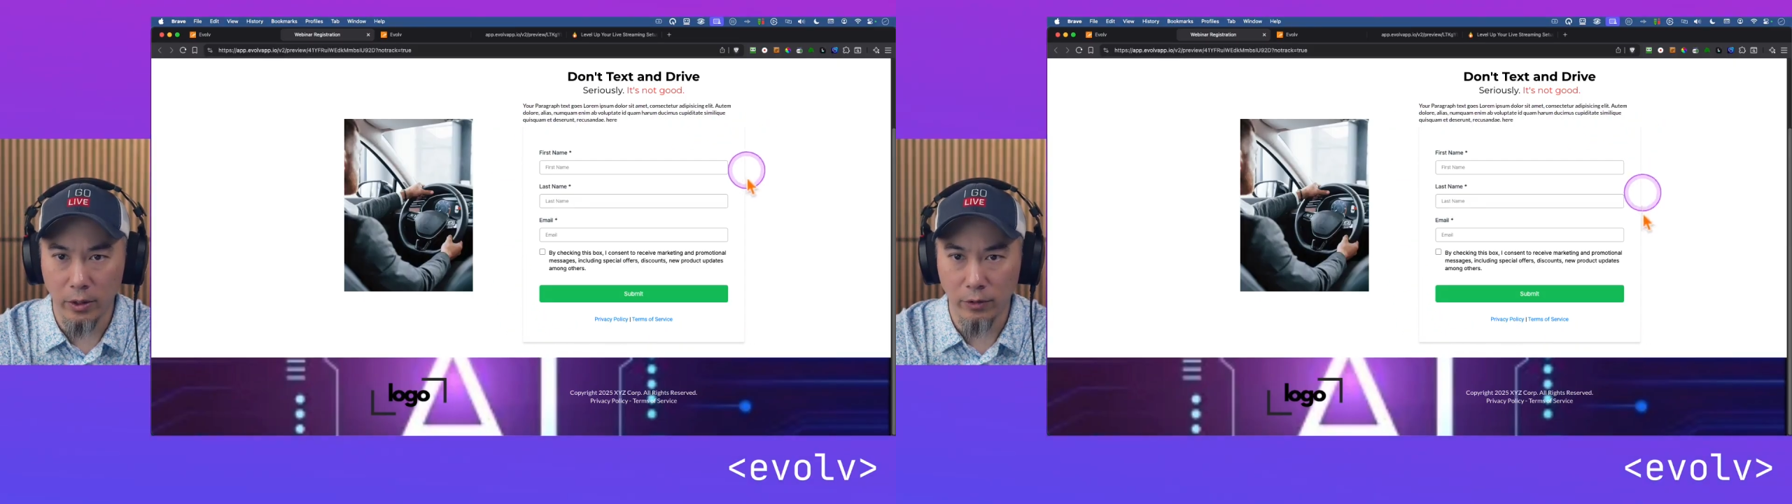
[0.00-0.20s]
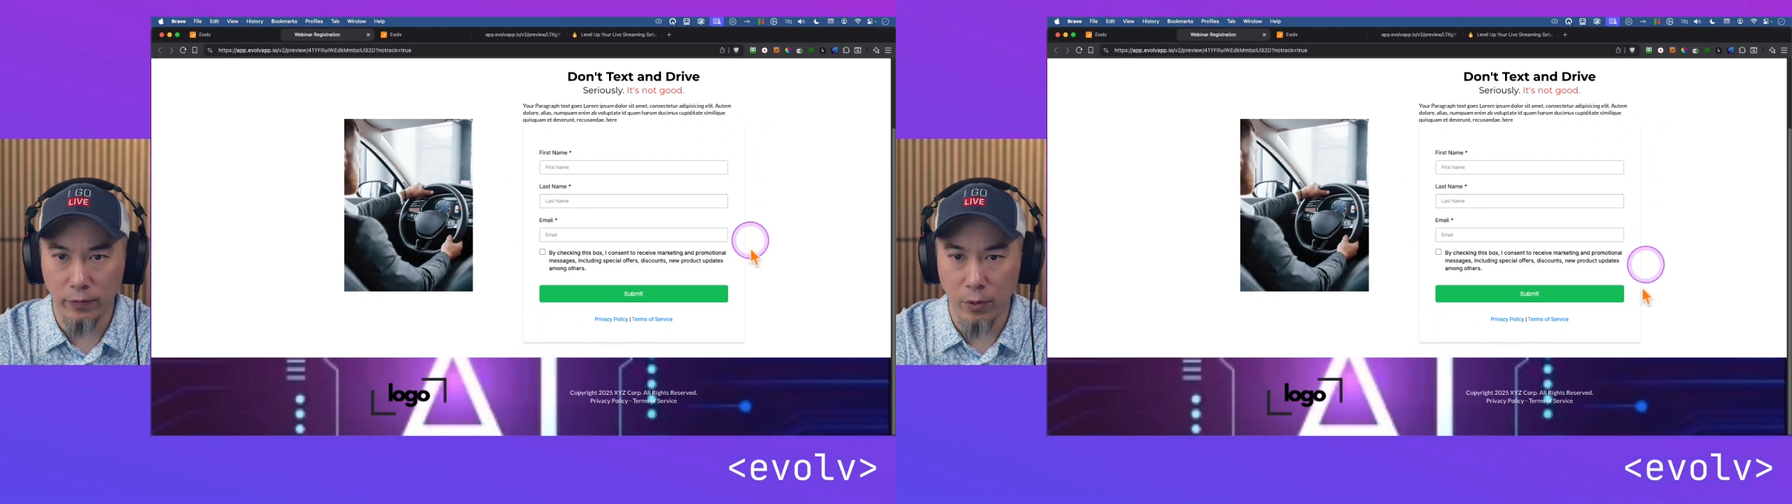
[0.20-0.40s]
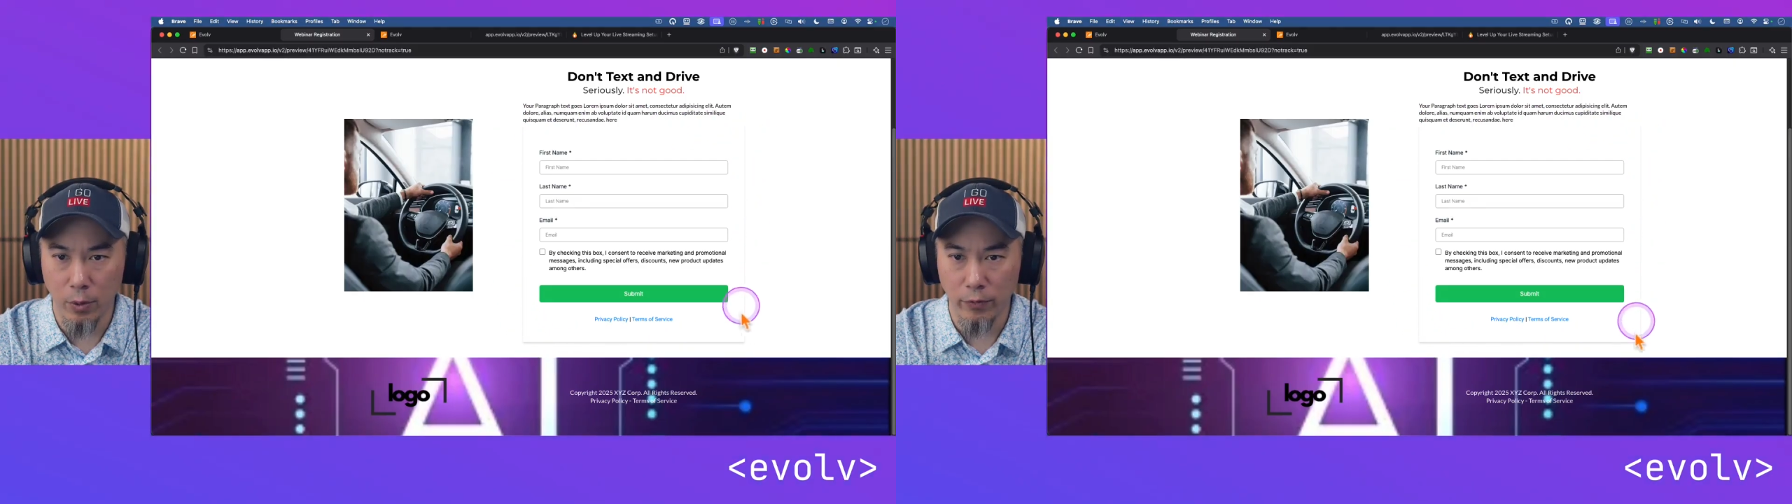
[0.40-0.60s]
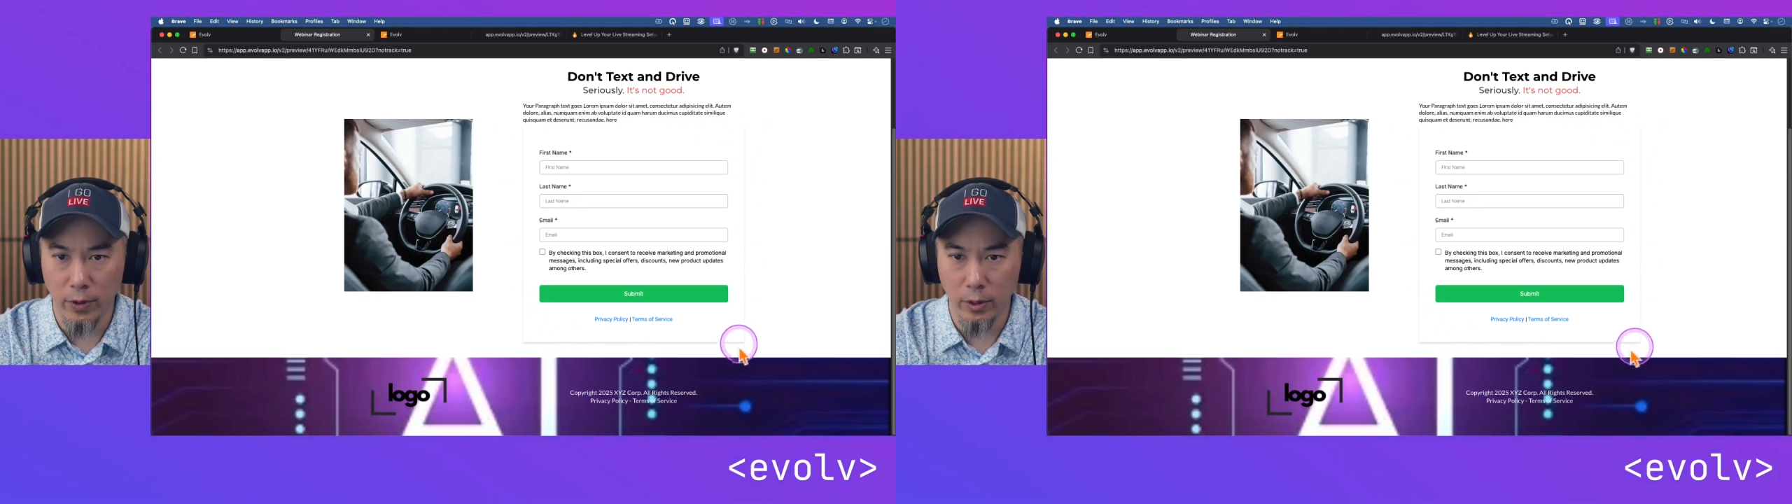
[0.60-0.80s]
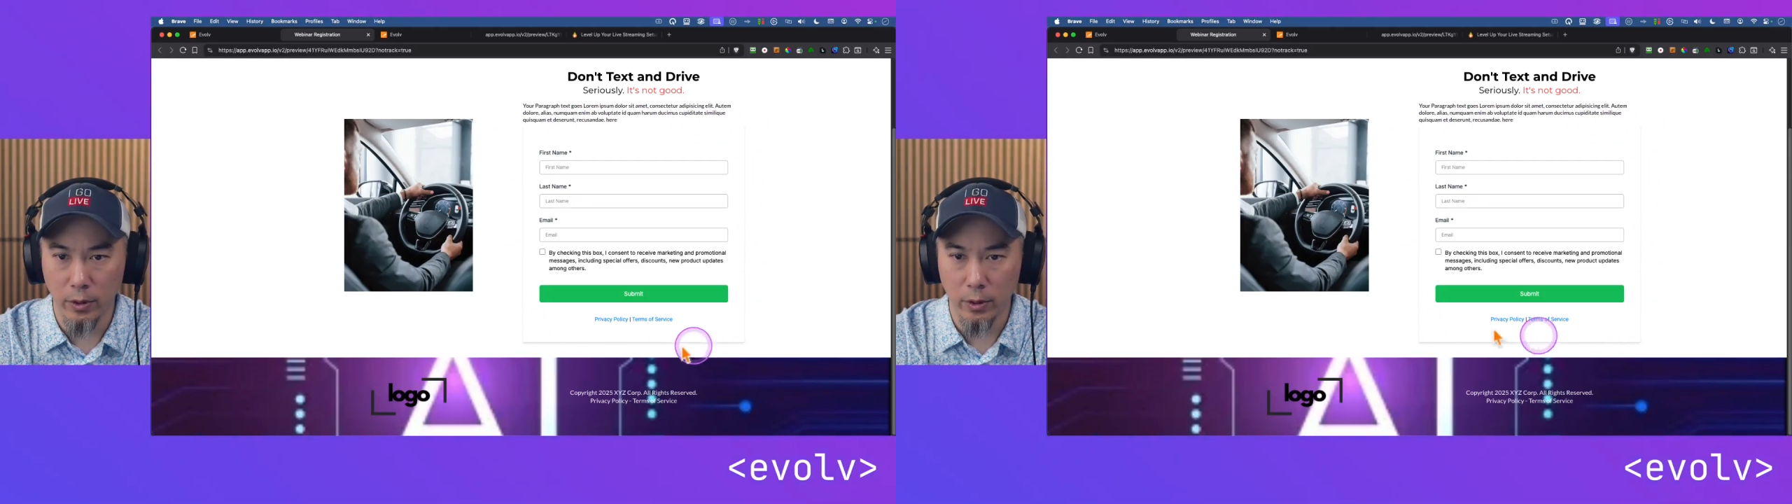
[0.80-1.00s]
this form
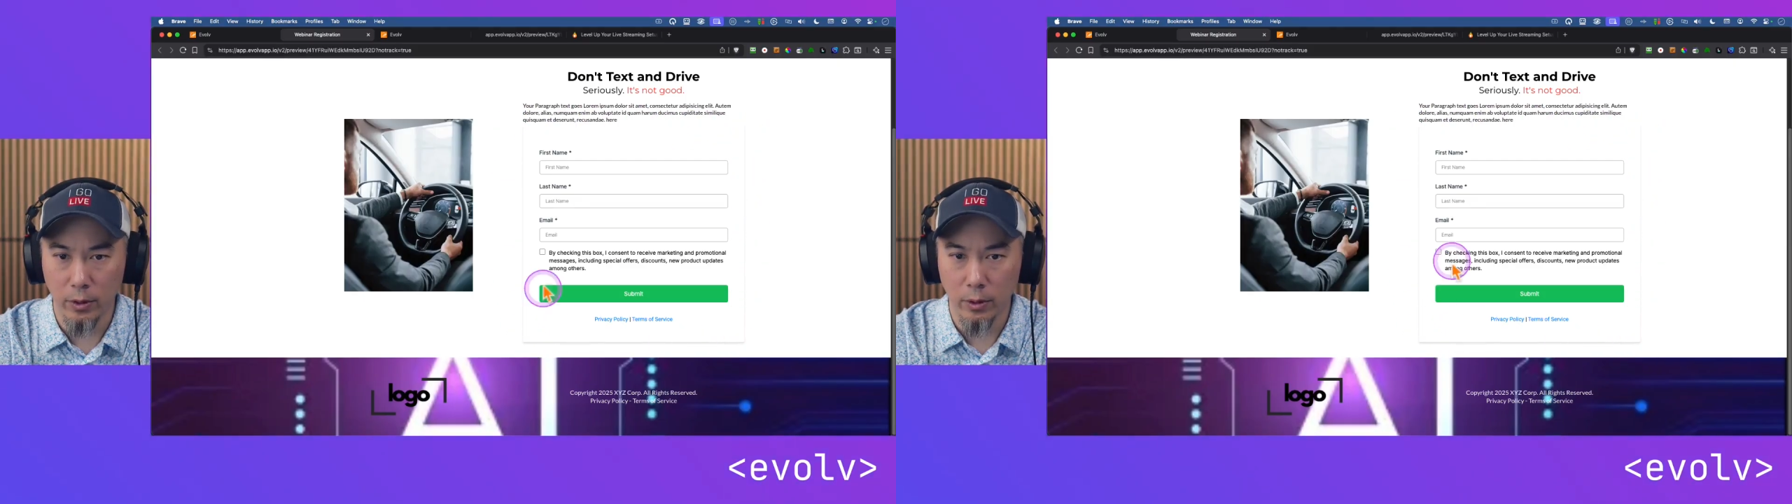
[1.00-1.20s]
field.